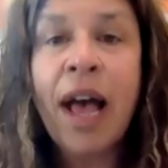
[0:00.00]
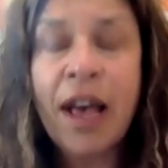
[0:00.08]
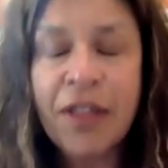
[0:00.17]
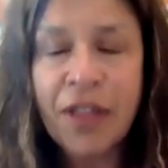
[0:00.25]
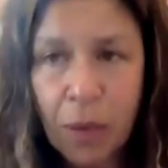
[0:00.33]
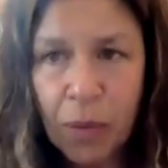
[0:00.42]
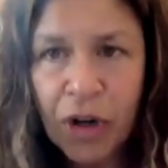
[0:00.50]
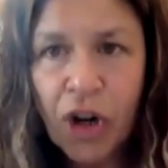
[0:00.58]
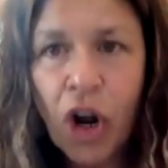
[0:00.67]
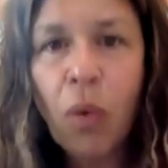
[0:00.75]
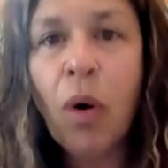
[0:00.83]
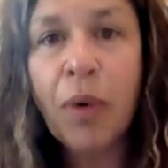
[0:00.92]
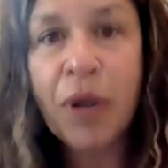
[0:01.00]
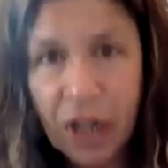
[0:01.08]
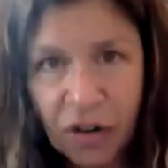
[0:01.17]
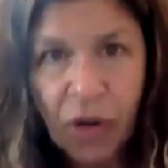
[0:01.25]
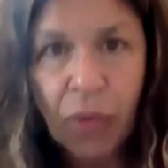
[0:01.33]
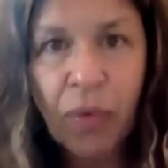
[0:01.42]
And then we know what we
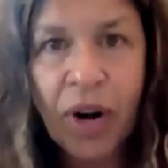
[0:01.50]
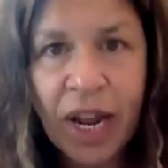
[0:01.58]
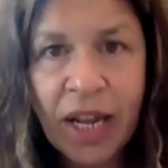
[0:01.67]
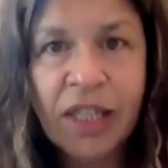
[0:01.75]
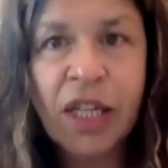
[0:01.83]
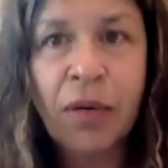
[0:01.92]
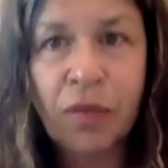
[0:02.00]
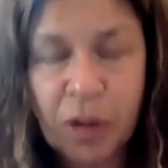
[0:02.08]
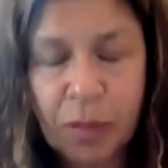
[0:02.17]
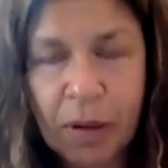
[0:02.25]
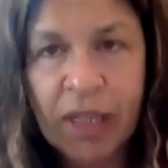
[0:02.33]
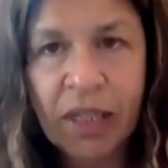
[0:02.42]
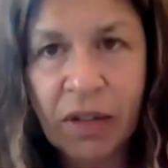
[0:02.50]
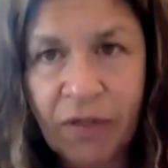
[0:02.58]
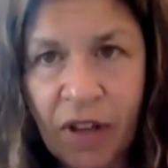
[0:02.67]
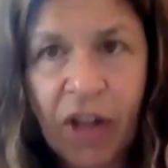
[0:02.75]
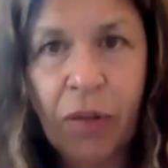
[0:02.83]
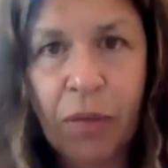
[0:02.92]
need to raise in response to the
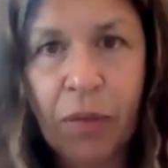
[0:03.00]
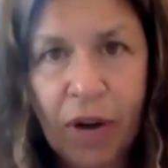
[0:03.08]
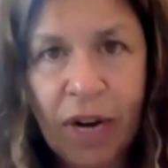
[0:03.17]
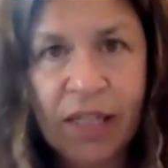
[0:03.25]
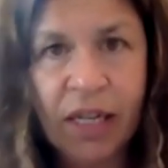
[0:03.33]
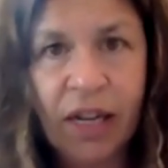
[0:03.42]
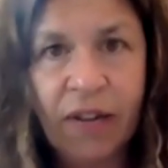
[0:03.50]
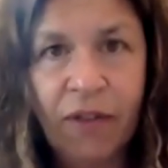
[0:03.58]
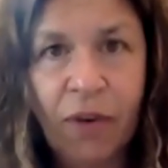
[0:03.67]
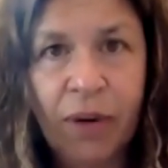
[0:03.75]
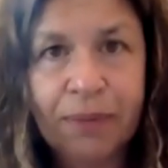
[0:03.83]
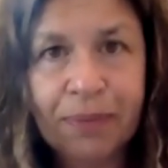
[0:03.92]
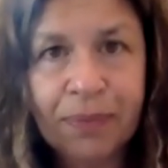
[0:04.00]
volume they're asking for.